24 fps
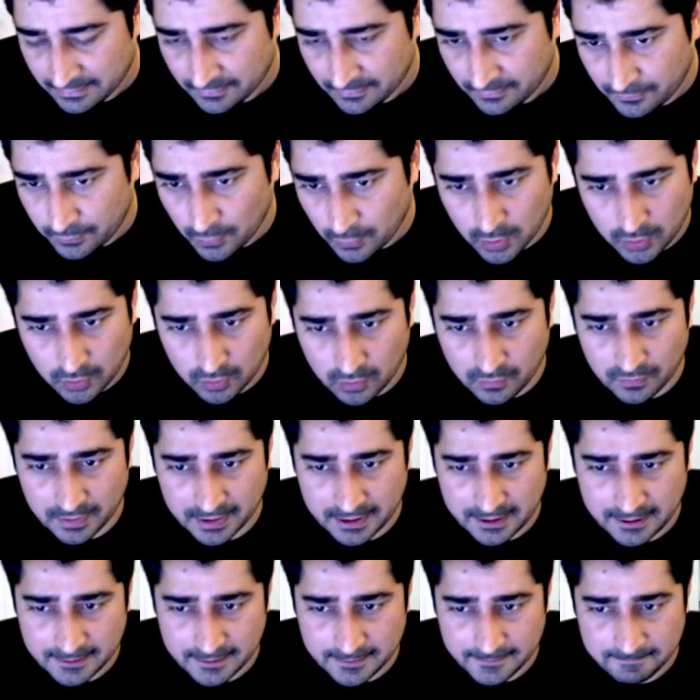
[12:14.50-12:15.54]
4 over
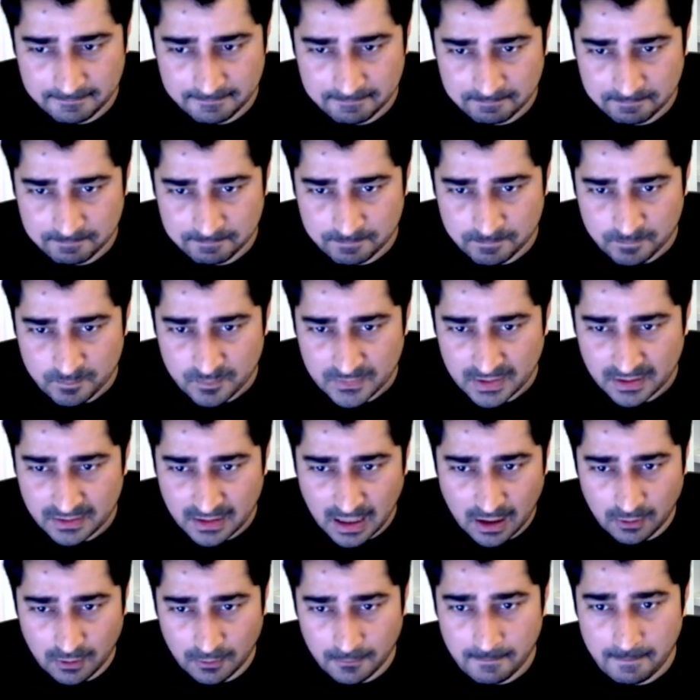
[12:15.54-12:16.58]
here.
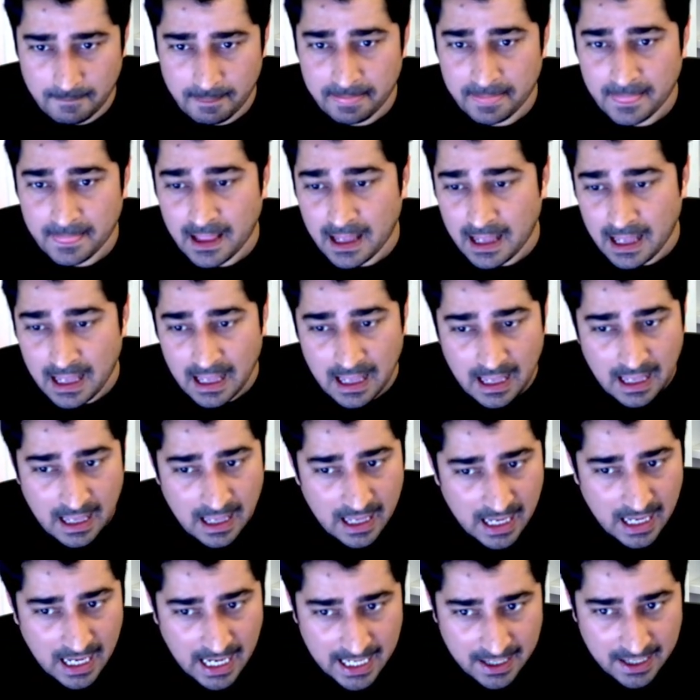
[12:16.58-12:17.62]
Now
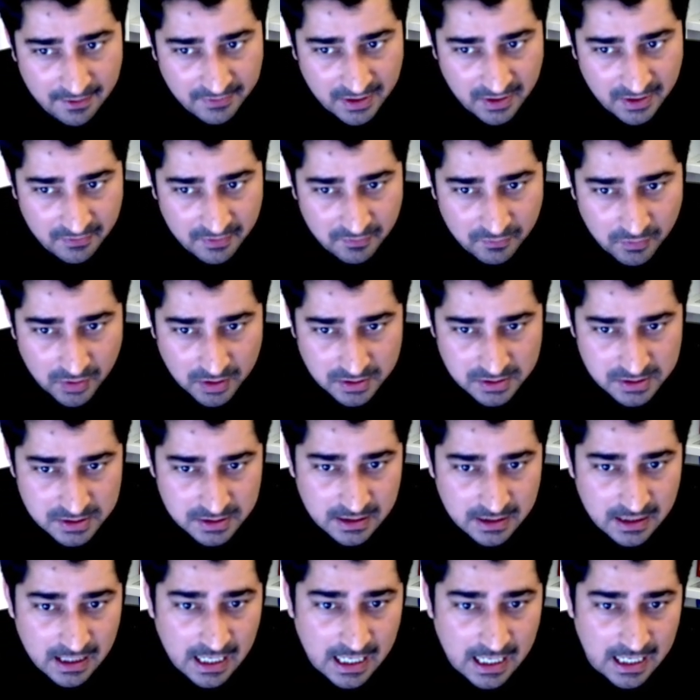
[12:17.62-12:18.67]
I have given what?
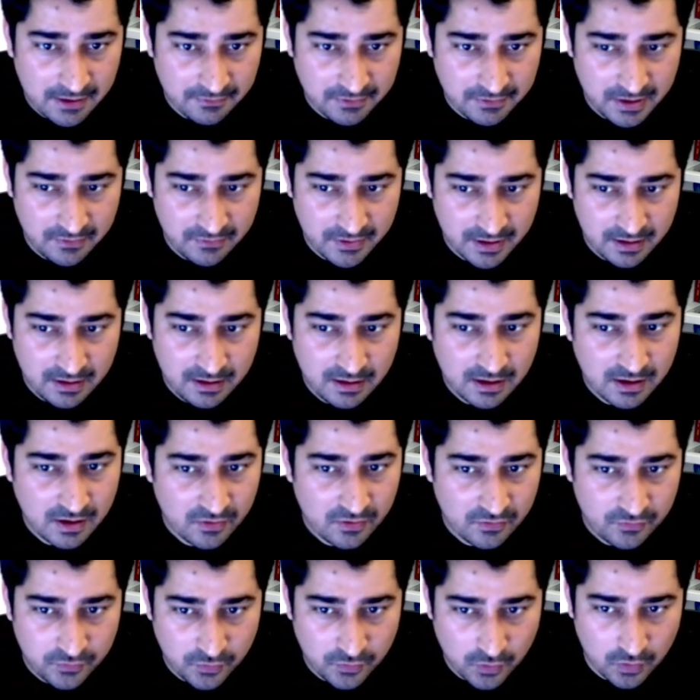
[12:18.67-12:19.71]
I have given
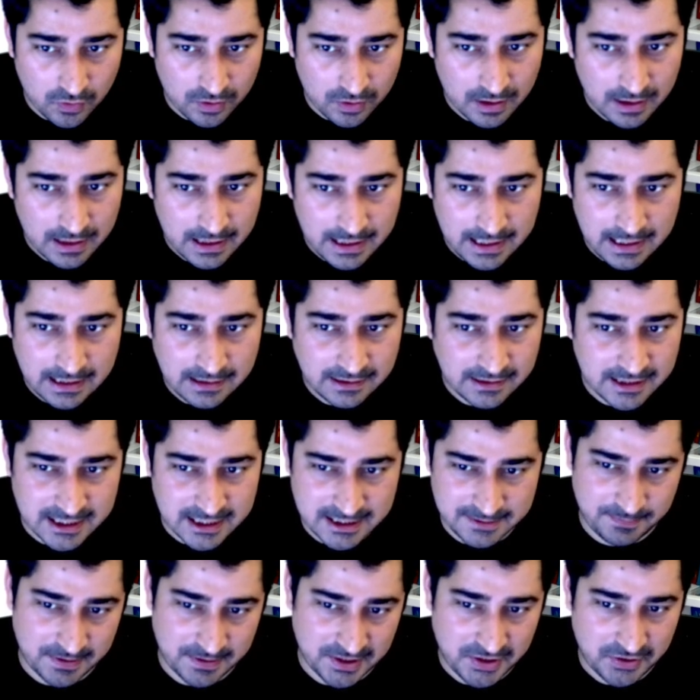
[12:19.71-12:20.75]
4 in this
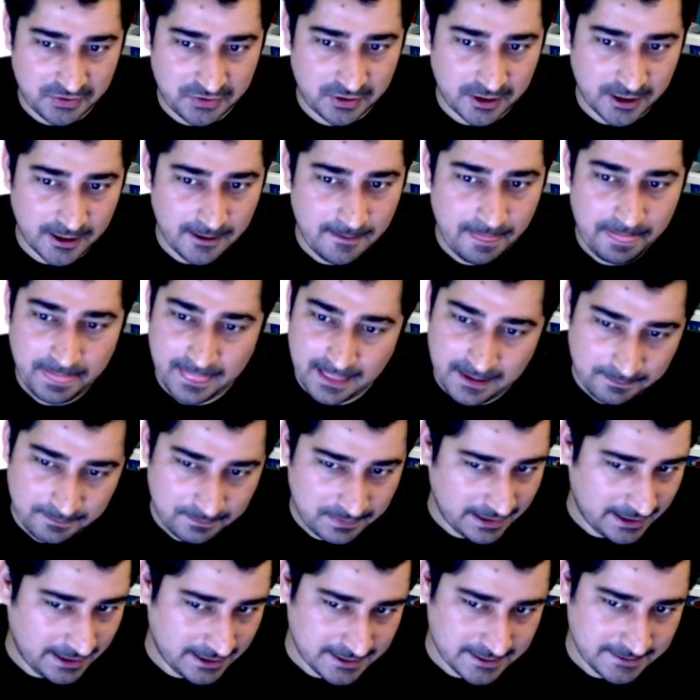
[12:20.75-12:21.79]
particular
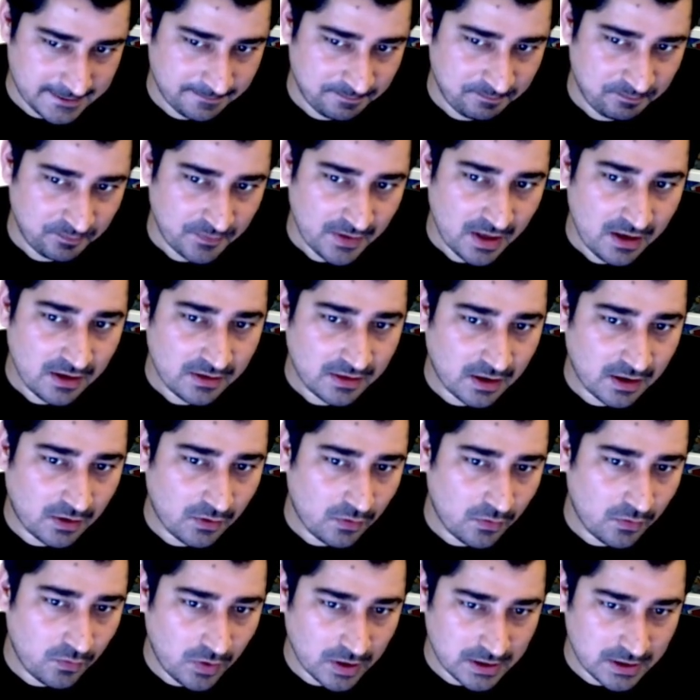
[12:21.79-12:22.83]
place. Now
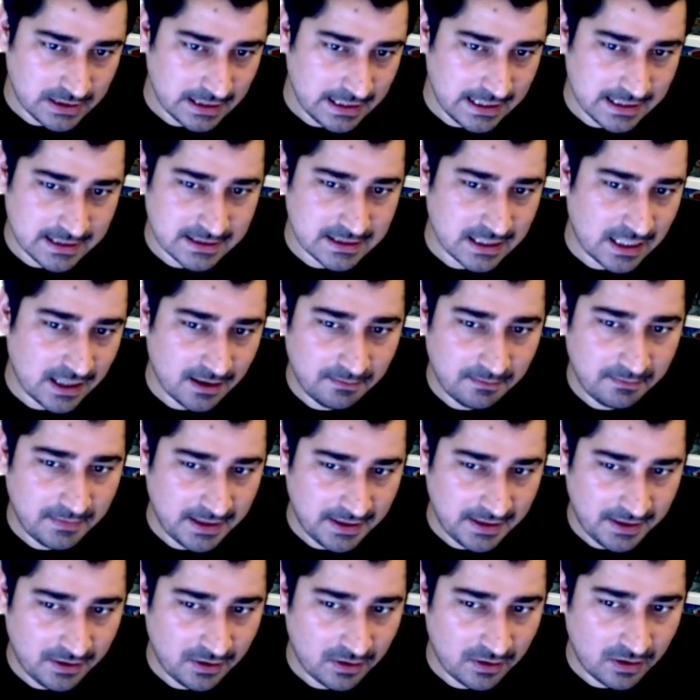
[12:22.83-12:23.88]
what is a
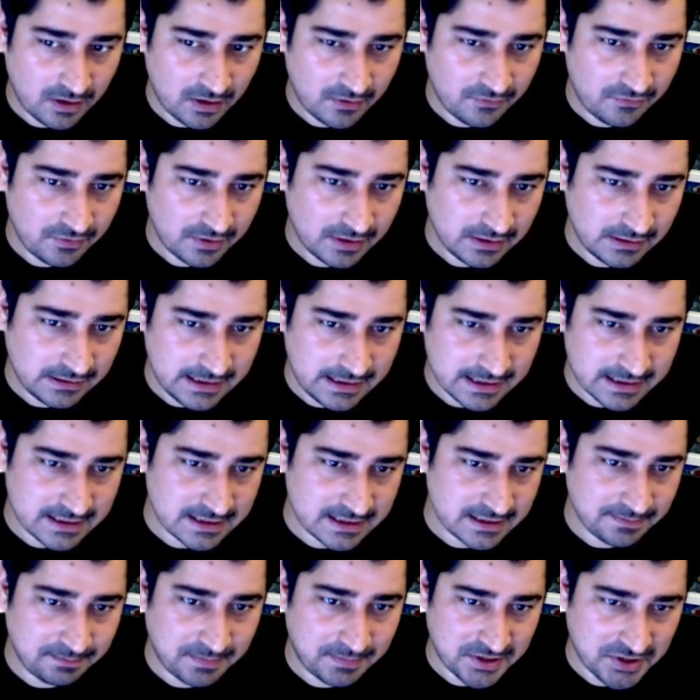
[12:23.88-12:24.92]
meaning of
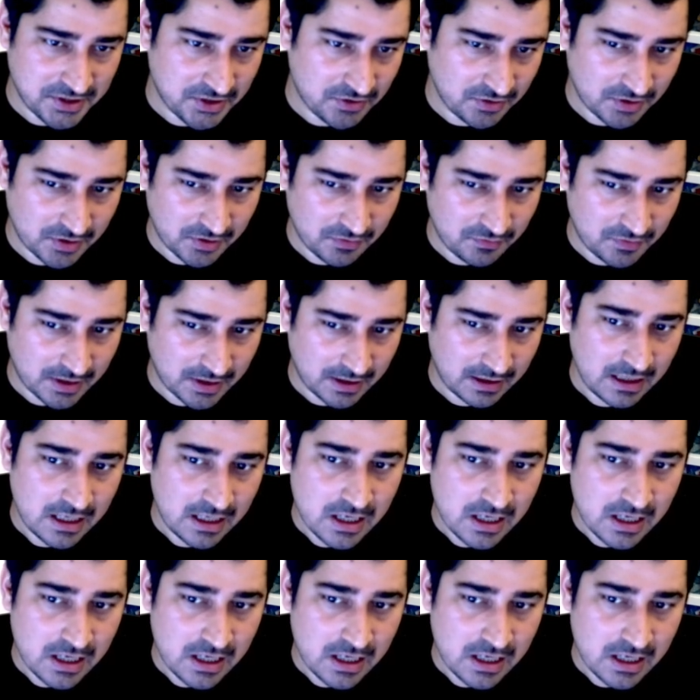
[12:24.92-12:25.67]
this particular one?